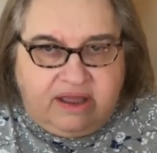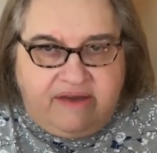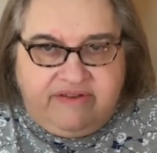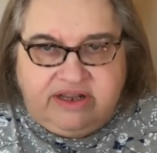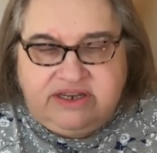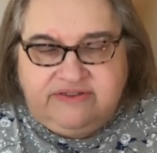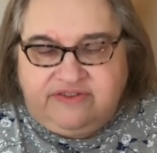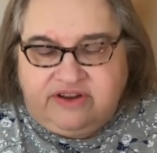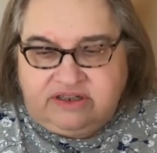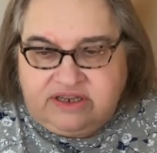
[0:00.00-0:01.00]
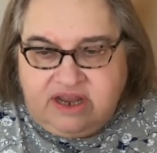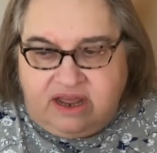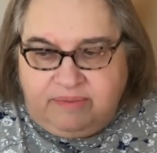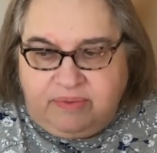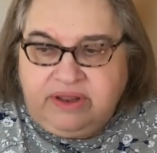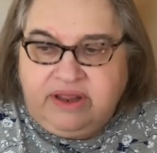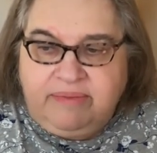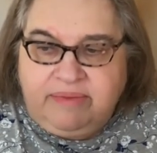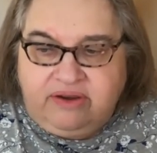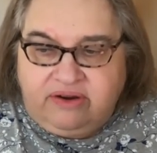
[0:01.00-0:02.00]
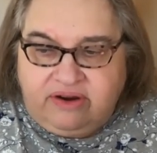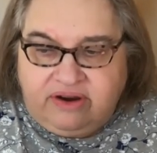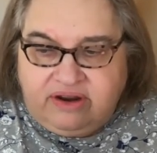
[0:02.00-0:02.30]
having a difficult time, bring them here.